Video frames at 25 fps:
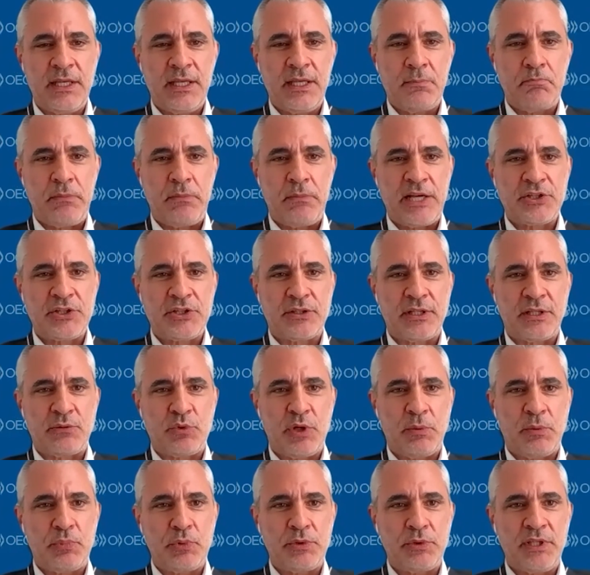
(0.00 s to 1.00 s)
measures that
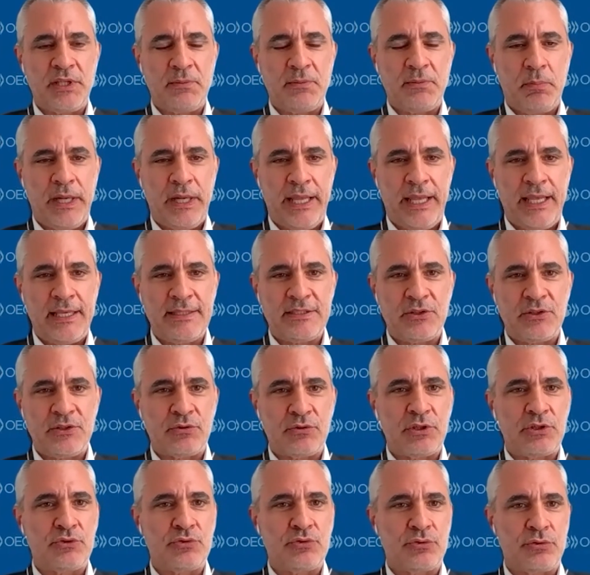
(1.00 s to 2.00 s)
were put in place in
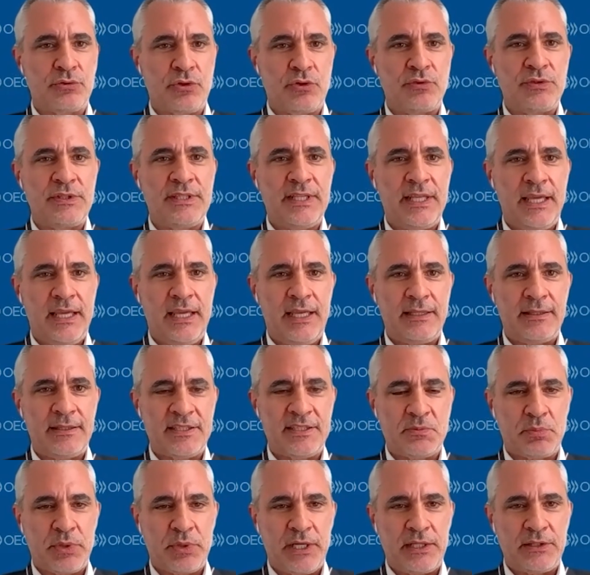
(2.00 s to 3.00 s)
order to contain the
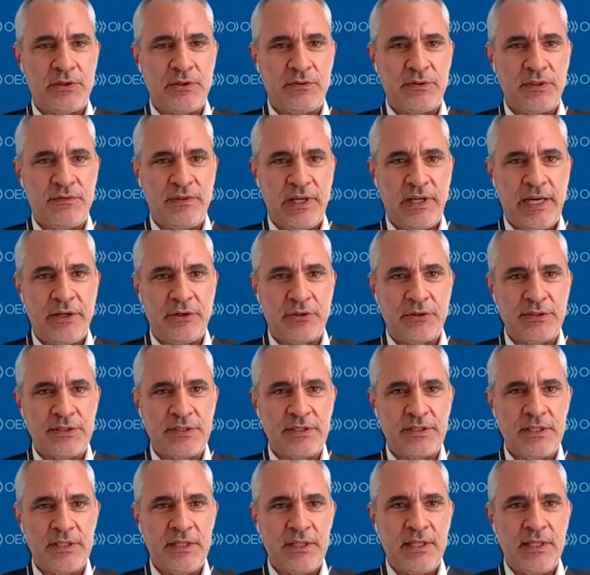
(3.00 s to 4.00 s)
spread of the virus.